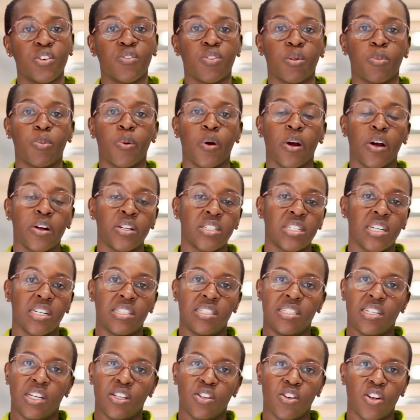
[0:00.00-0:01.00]
of the
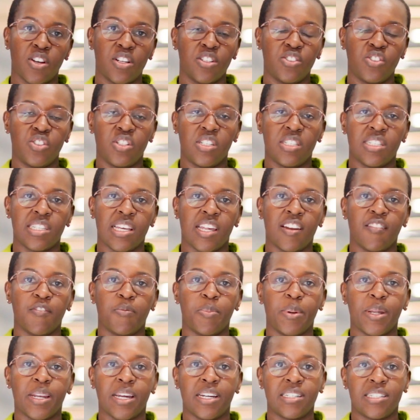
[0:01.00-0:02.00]
prioritized technologies that
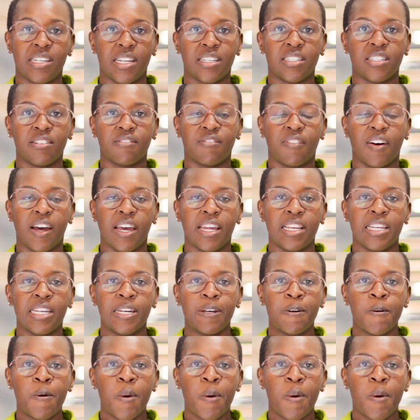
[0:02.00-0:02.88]
have been identified.